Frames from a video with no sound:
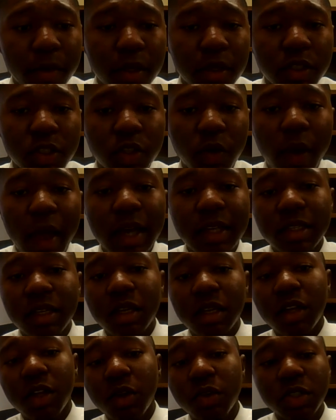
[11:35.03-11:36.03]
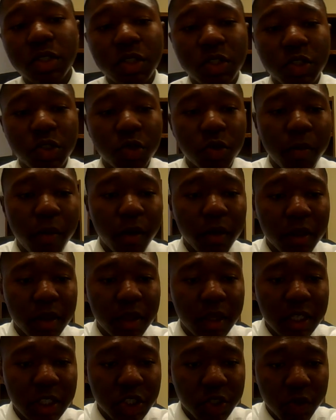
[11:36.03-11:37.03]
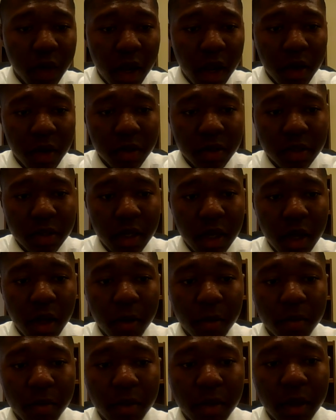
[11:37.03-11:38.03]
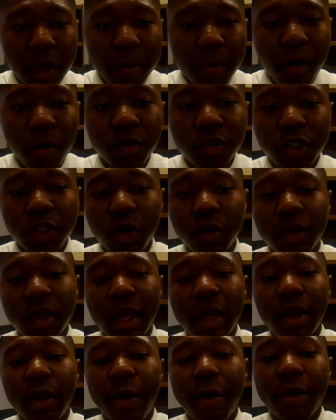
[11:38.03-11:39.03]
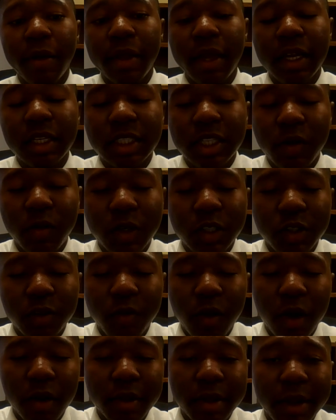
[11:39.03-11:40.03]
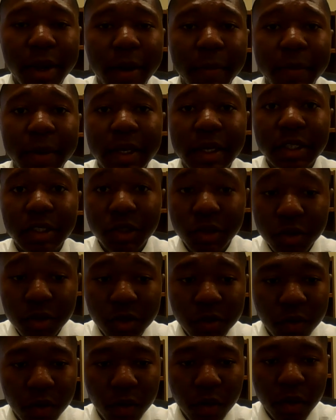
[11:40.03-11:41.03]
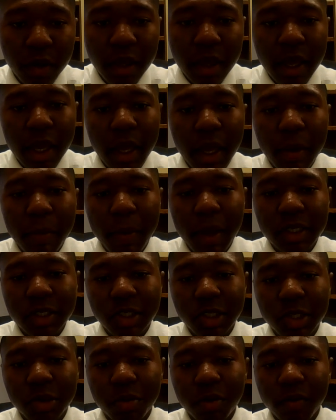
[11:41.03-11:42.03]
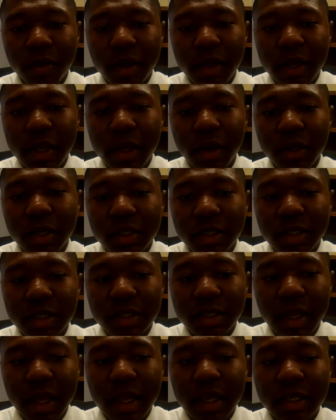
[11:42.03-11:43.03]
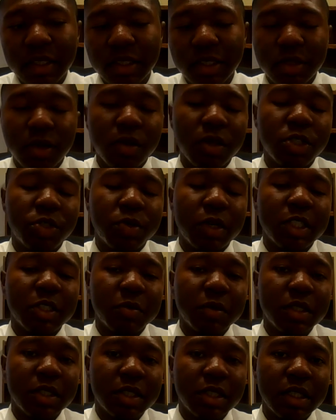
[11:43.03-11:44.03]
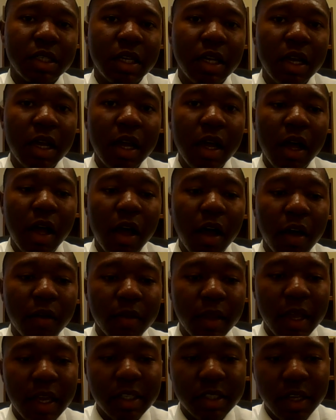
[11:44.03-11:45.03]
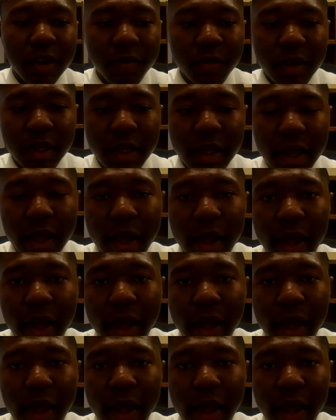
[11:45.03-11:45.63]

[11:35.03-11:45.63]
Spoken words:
So as a conclusion to both of these trials, they both showed that early antiretroviral therapy is useful in patients to prevent illnesses and slow the transmission of the HIV